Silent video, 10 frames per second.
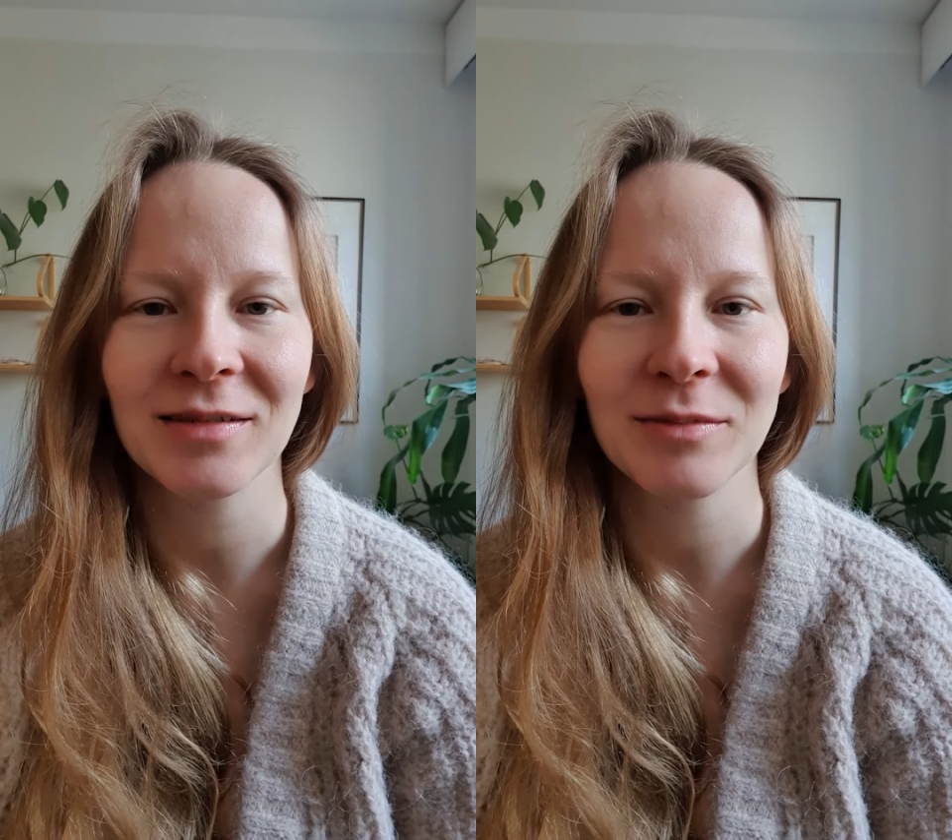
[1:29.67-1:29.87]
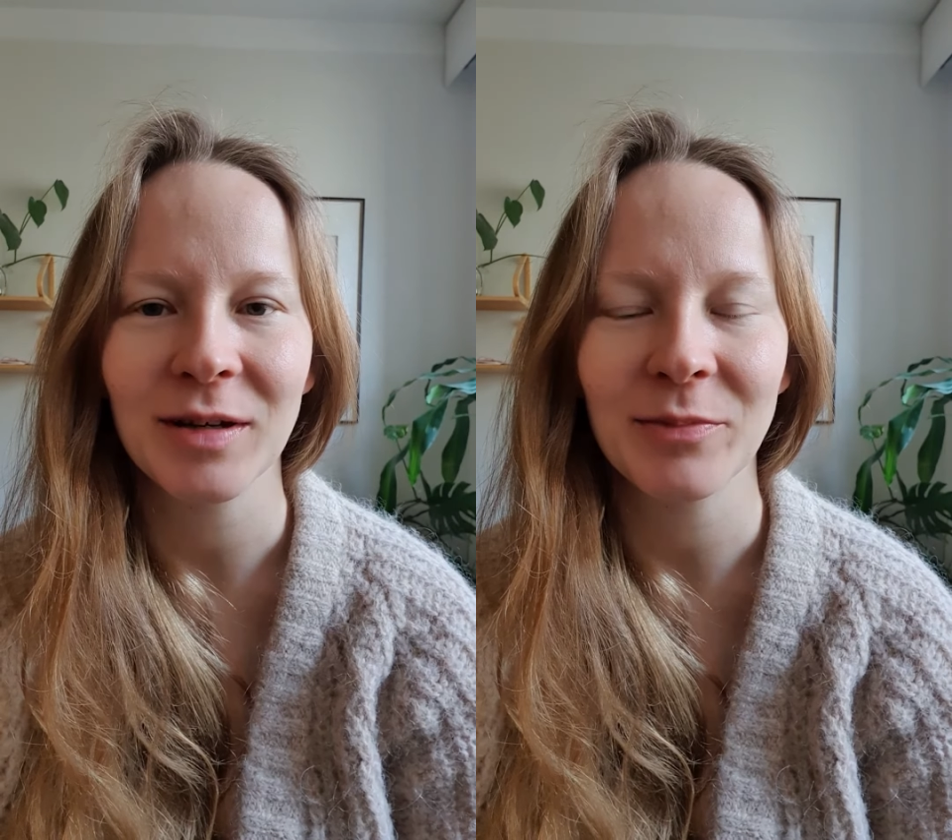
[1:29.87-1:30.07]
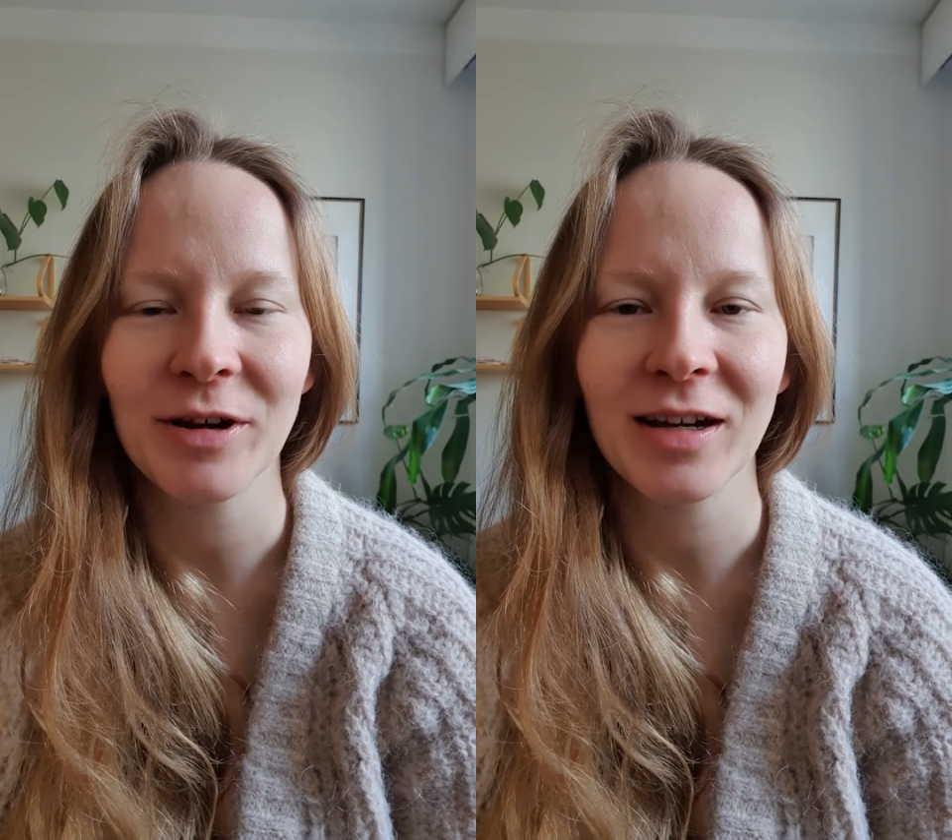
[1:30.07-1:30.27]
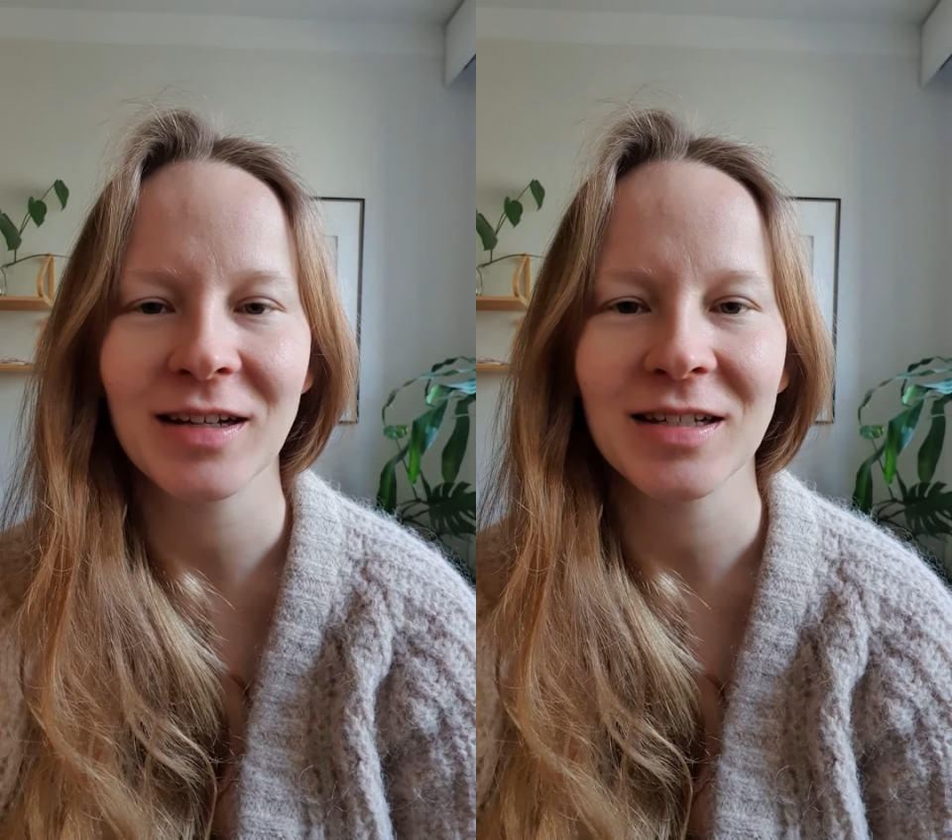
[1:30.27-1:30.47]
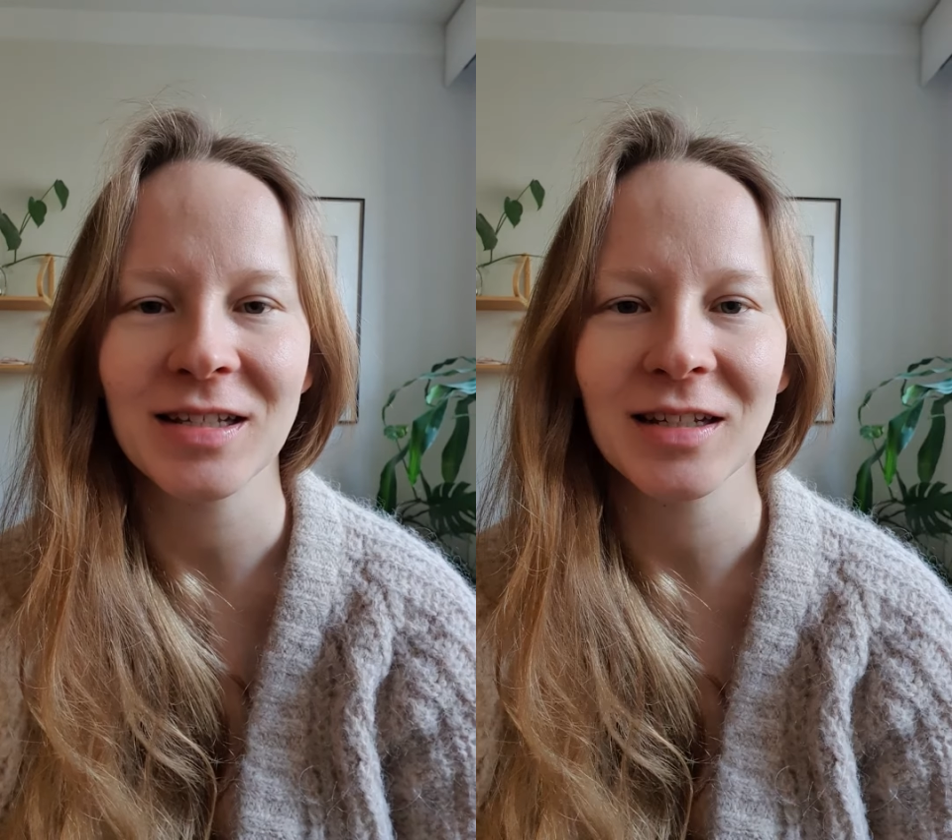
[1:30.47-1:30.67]
my
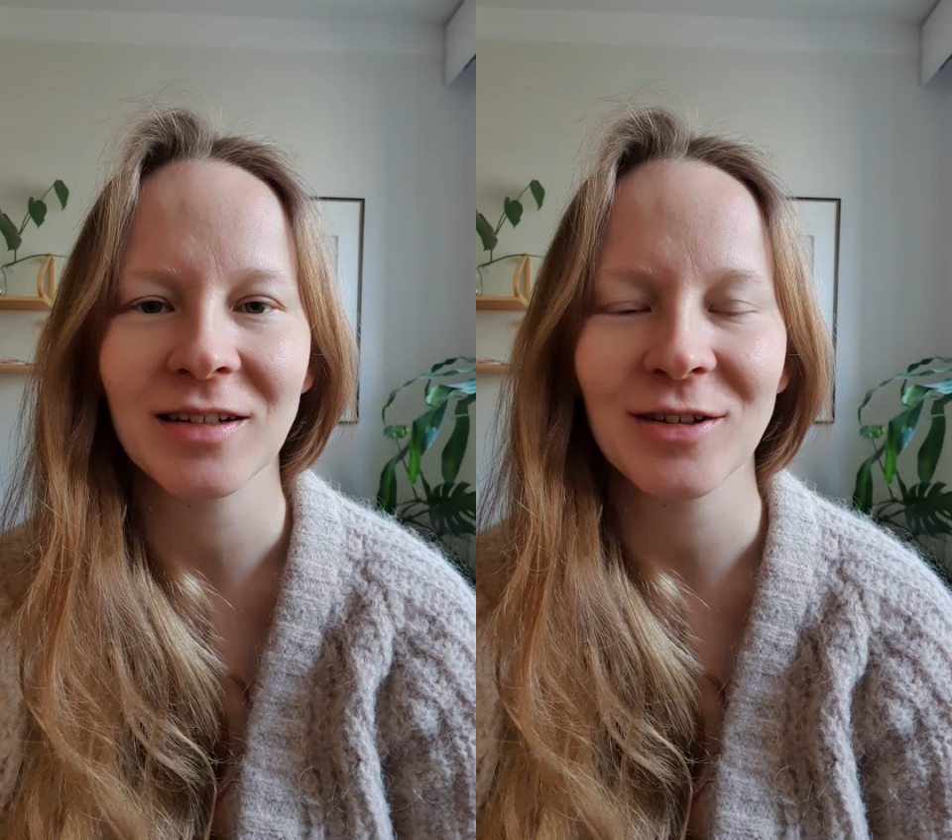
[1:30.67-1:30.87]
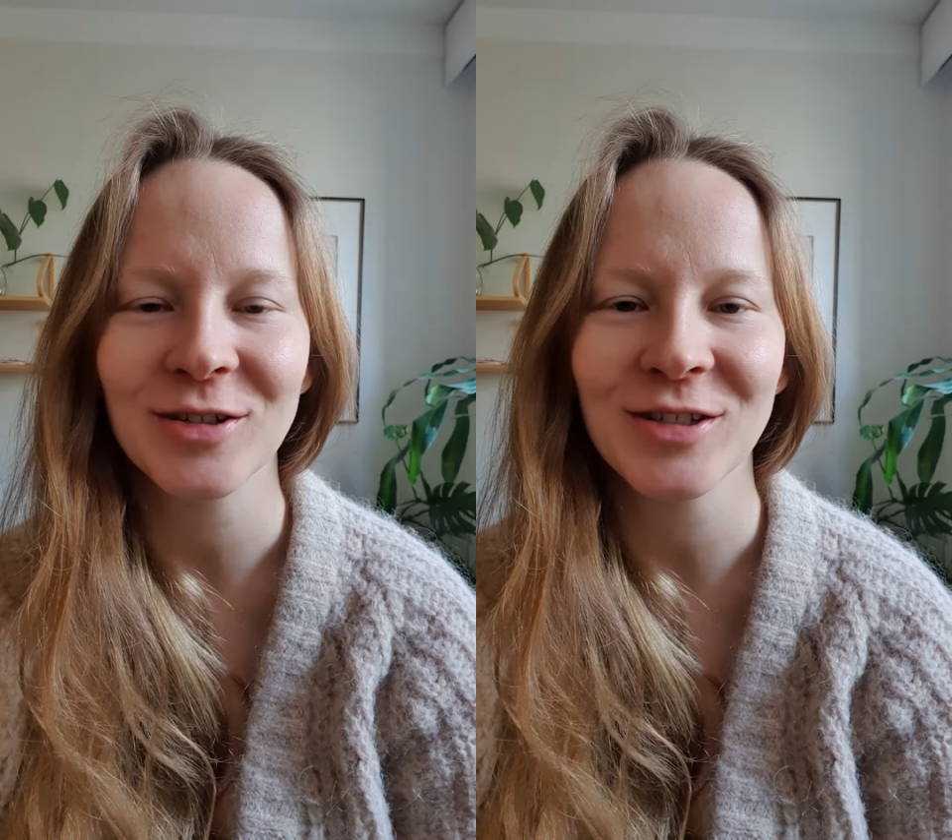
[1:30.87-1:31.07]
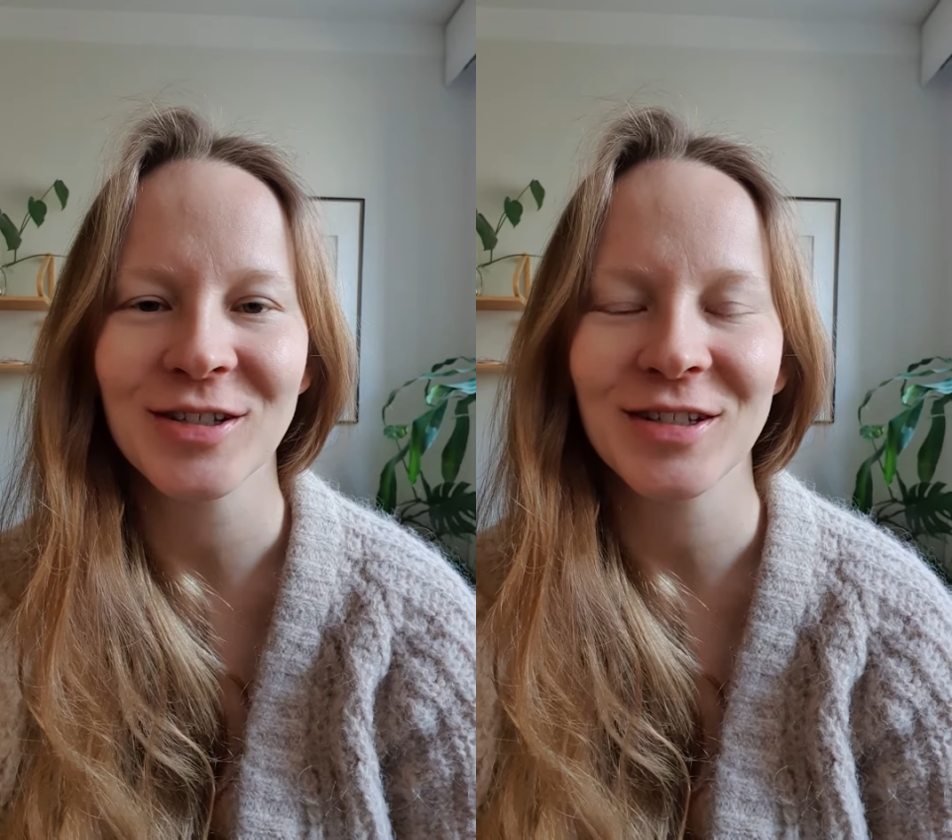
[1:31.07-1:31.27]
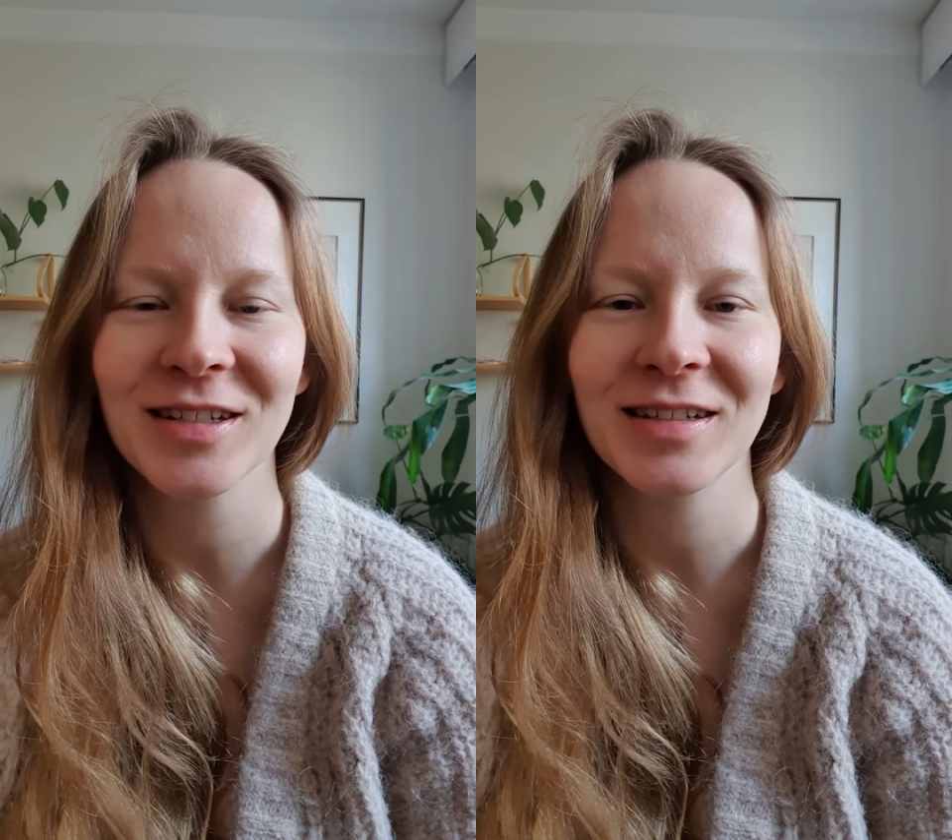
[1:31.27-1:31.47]
pregnancy loss